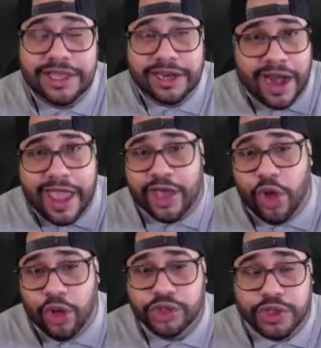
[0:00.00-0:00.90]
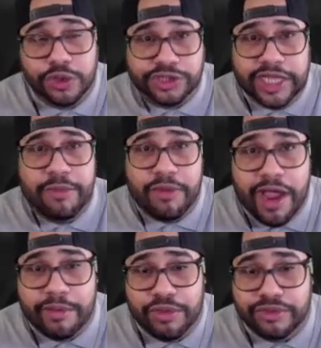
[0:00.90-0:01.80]
like old school
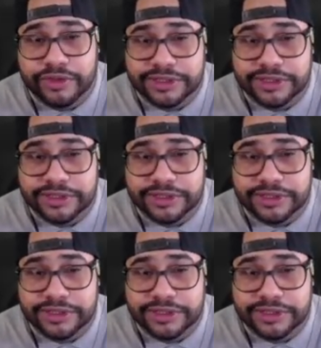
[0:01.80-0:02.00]
samurai movies,